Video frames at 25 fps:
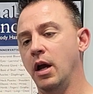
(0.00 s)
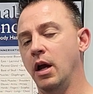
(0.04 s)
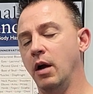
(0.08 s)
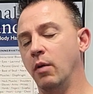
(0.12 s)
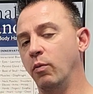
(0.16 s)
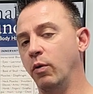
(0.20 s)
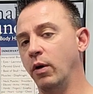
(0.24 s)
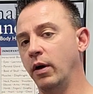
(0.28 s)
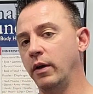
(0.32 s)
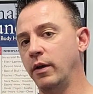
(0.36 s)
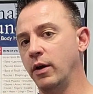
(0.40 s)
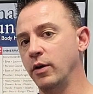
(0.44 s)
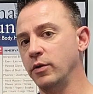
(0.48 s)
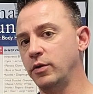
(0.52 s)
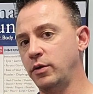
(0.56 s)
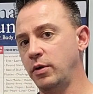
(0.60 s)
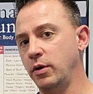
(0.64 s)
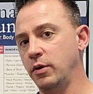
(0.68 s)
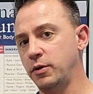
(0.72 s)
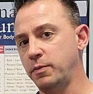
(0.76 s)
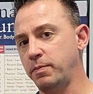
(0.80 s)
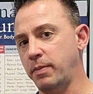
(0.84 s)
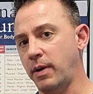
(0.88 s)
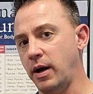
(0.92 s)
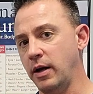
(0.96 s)
And where those
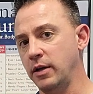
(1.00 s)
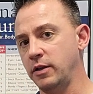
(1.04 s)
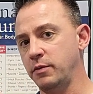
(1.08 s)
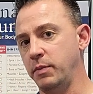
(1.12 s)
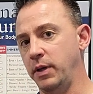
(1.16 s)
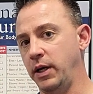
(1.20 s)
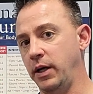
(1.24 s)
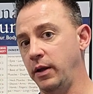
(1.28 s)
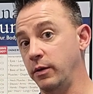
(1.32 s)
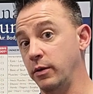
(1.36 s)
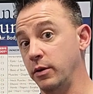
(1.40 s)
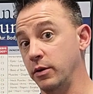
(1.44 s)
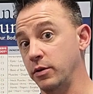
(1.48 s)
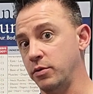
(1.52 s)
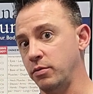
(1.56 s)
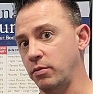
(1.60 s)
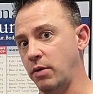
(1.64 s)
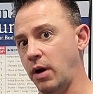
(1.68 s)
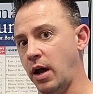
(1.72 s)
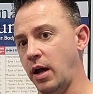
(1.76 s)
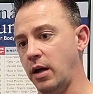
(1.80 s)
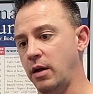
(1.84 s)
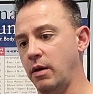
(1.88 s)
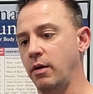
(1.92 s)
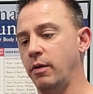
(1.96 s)
two spines meet,
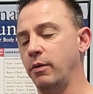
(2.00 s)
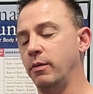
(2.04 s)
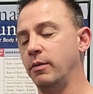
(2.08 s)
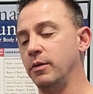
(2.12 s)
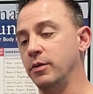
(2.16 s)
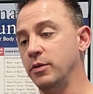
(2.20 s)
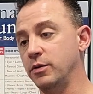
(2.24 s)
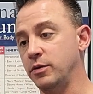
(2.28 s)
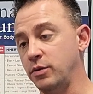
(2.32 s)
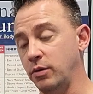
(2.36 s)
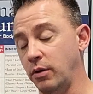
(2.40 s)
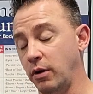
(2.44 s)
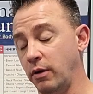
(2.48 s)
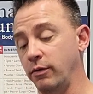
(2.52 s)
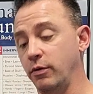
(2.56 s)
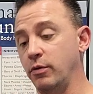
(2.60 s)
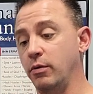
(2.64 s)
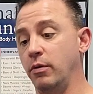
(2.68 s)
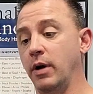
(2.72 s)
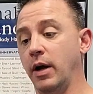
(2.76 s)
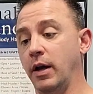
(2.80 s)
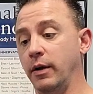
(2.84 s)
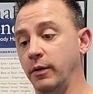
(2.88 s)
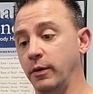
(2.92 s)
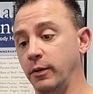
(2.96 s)
the
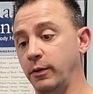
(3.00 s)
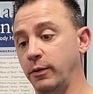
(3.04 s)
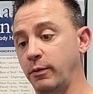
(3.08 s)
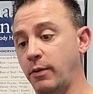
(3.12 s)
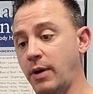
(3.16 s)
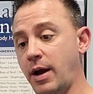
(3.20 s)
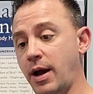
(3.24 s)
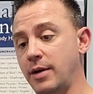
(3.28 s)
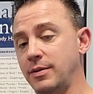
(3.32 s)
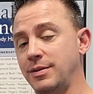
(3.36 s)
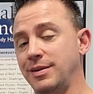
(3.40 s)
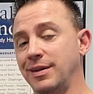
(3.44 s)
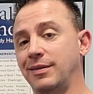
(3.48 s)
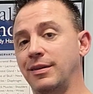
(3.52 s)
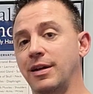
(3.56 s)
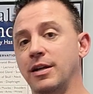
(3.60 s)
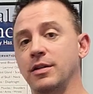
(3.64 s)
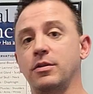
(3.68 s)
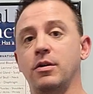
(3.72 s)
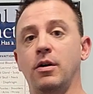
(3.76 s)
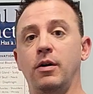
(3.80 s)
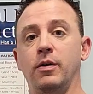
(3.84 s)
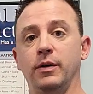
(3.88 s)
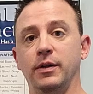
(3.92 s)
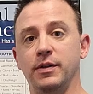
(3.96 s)
cervical and the thoracic,
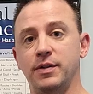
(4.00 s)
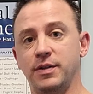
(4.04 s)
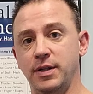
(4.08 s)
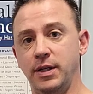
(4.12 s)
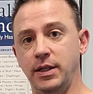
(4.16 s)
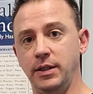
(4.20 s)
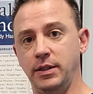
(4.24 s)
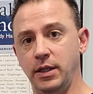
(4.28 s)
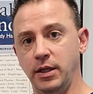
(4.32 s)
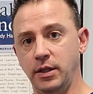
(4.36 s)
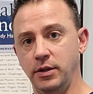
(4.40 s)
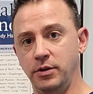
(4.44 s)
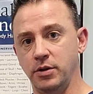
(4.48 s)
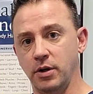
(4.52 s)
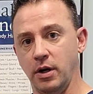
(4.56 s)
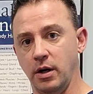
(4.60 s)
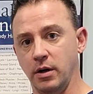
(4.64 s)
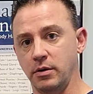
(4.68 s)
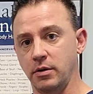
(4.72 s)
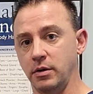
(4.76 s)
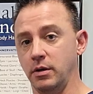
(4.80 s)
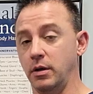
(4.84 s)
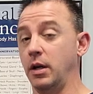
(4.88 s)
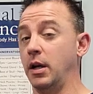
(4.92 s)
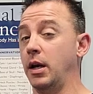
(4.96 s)
that's called the CT
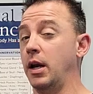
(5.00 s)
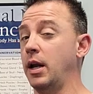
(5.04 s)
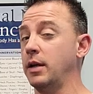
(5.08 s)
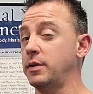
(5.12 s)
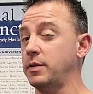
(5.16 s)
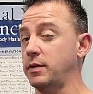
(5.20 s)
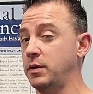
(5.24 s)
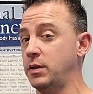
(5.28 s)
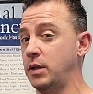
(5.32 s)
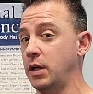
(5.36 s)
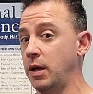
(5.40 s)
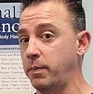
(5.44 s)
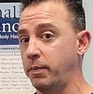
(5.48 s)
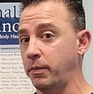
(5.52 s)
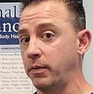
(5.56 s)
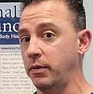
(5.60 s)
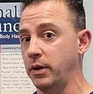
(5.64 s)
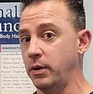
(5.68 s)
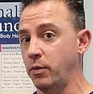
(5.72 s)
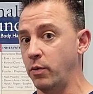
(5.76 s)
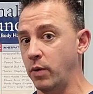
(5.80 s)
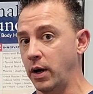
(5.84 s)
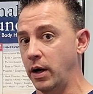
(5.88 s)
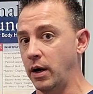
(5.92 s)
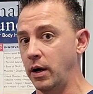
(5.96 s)
junction. And that's
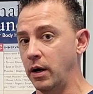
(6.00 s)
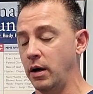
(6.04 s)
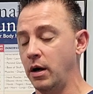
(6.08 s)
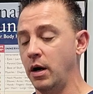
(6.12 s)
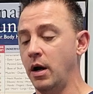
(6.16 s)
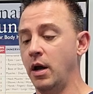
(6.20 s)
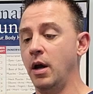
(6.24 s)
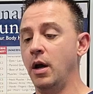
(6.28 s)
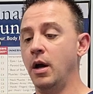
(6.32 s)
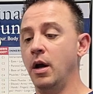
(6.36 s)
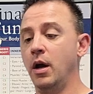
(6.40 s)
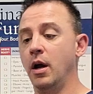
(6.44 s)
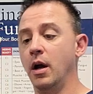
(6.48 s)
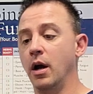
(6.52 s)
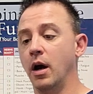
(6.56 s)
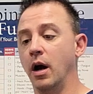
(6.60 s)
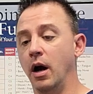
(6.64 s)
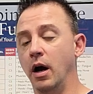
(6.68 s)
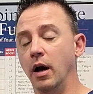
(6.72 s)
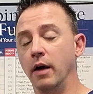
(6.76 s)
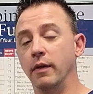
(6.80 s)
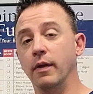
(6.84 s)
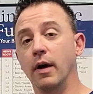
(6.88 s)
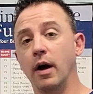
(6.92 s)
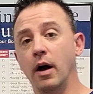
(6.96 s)
typically where
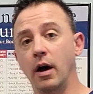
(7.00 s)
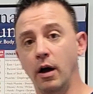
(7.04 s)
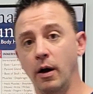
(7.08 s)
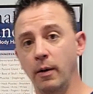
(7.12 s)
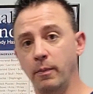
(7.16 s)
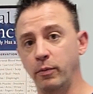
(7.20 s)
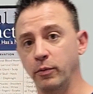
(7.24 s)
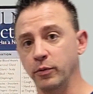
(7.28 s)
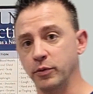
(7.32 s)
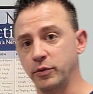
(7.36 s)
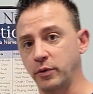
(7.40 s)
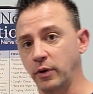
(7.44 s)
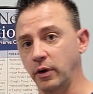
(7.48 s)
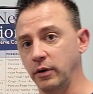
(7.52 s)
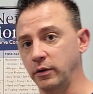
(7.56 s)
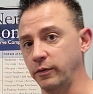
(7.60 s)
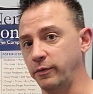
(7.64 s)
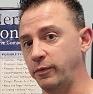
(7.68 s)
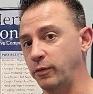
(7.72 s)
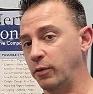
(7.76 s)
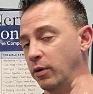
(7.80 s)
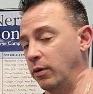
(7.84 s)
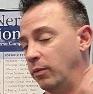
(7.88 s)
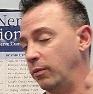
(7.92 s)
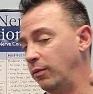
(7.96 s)
the hump will start to
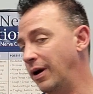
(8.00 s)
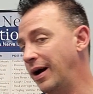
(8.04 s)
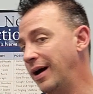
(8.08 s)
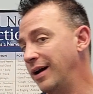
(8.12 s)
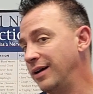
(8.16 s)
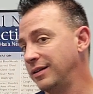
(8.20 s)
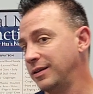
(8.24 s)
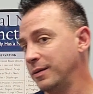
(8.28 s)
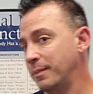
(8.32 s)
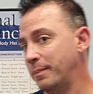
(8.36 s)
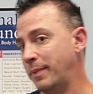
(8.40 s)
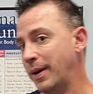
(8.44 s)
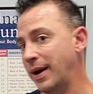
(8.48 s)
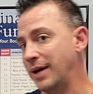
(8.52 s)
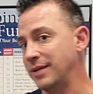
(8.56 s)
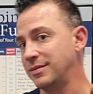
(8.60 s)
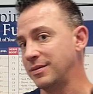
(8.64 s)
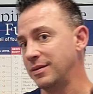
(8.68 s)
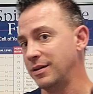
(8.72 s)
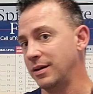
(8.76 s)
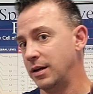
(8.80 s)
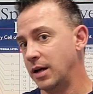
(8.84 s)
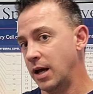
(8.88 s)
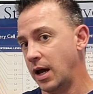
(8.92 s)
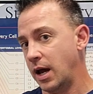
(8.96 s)
form, right at the base of
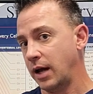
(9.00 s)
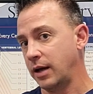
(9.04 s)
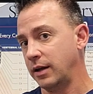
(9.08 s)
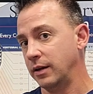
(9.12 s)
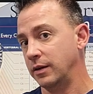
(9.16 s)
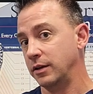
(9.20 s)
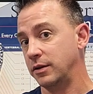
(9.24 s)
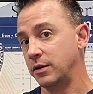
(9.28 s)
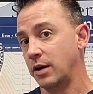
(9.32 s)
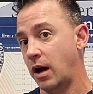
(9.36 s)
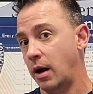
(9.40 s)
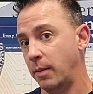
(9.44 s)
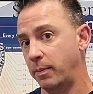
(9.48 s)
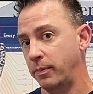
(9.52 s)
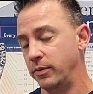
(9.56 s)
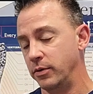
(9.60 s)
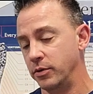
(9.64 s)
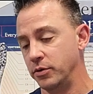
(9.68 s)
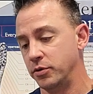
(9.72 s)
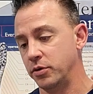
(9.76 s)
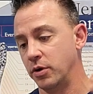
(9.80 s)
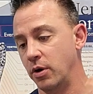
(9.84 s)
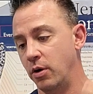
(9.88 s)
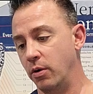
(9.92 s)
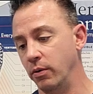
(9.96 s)
the neck and the top of
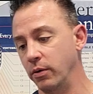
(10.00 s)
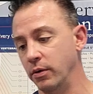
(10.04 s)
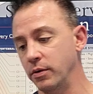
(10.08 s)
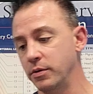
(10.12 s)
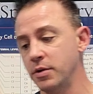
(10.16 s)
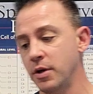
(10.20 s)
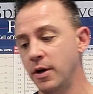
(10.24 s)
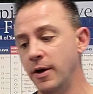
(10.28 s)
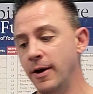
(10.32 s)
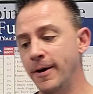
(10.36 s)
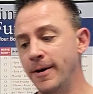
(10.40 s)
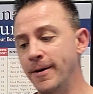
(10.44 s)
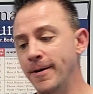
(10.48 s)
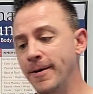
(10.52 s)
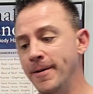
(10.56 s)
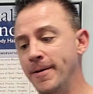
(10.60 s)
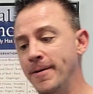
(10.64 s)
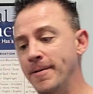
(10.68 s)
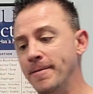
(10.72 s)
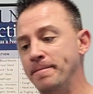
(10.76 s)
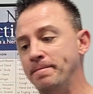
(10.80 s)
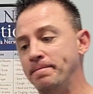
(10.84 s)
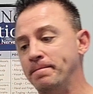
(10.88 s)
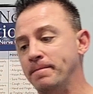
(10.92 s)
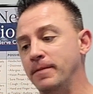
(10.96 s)
your shoulders.
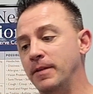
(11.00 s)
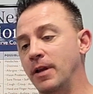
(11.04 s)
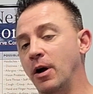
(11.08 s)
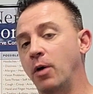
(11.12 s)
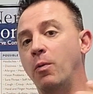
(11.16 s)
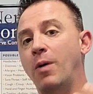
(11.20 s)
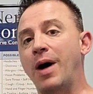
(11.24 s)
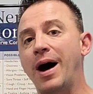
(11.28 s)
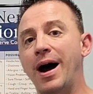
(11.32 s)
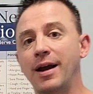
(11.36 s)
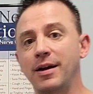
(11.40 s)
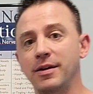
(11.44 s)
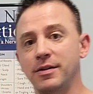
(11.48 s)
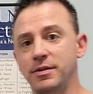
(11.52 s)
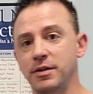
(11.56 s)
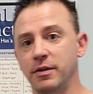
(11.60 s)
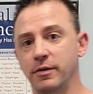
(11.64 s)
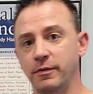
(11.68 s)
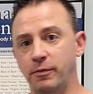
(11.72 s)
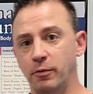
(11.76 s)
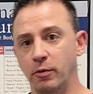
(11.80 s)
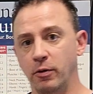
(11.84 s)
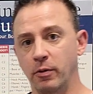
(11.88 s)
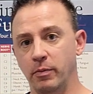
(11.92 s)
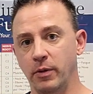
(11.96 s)
Now, why does
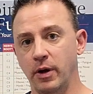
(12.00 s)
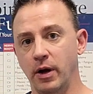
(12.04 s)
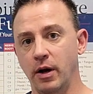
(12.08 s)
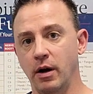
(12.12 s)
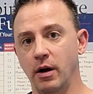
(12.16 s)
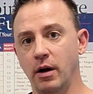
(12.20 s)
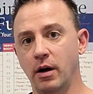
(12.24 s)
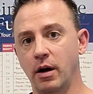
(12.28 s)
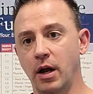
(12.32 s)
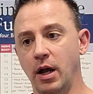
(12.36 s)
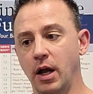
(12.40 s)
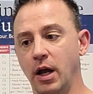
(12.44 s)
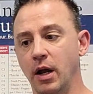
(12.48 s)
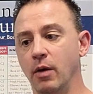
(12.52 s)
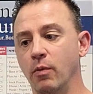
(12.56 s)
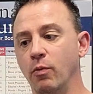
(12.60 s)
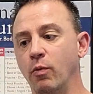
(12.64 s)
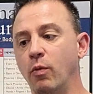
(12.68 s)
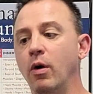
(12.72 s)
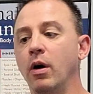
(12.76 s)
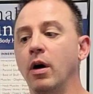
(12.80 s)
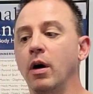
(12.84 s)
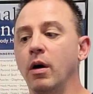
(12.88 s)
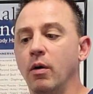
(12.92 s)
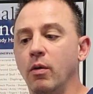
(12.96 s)
it form there, and
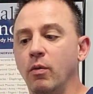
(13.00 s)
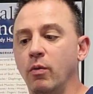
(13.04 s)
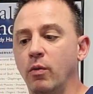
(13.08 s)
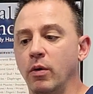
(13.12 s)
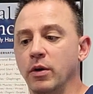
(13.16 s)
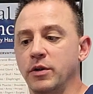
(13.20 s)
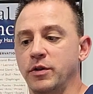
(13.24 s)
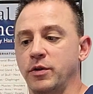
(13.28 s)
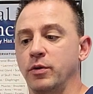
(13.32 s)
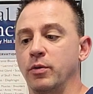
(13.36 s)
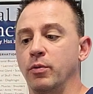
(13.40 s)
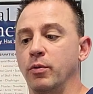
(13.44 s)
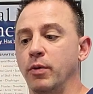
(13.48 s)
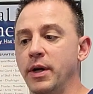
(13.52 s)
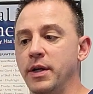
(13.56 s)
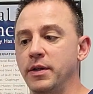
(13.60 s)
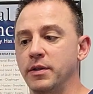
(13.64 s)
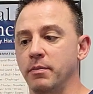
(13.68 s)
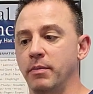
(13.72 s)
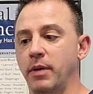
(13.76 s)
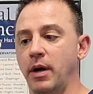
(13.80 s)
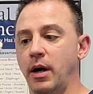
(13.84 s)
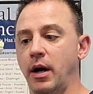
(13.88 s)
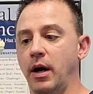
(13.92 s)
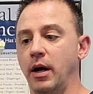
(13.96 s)
what's the
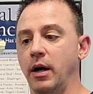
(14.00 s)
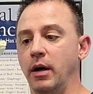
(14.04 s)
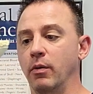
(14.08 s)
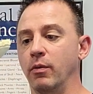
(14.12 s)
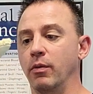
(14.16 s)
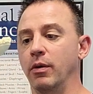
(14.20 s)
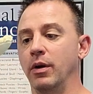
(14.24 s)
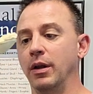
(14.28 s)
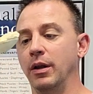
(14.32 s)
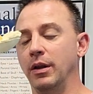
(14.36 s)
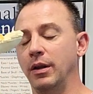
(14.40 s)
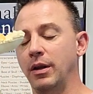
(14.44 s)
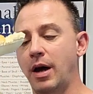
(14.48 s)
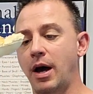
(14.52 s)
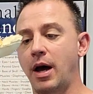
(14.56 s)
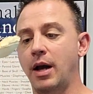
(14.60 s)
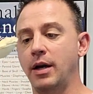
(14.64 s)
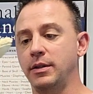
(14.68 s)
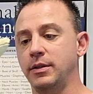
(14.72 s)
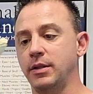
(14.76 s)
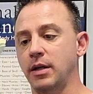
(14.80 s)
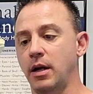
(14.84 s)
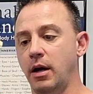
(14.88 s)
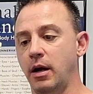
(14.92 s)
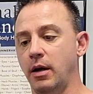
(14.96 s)
reason behind it? Well, a lot
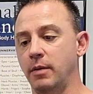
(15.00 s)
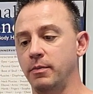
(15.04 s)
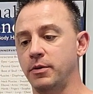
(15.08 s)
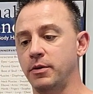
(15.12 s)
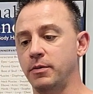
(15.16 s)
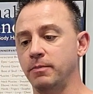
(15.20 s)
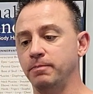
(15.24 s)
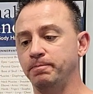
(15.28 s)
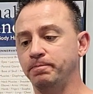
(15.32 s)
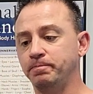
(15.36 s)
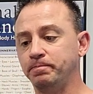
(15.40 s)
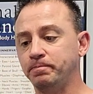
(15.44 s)
of times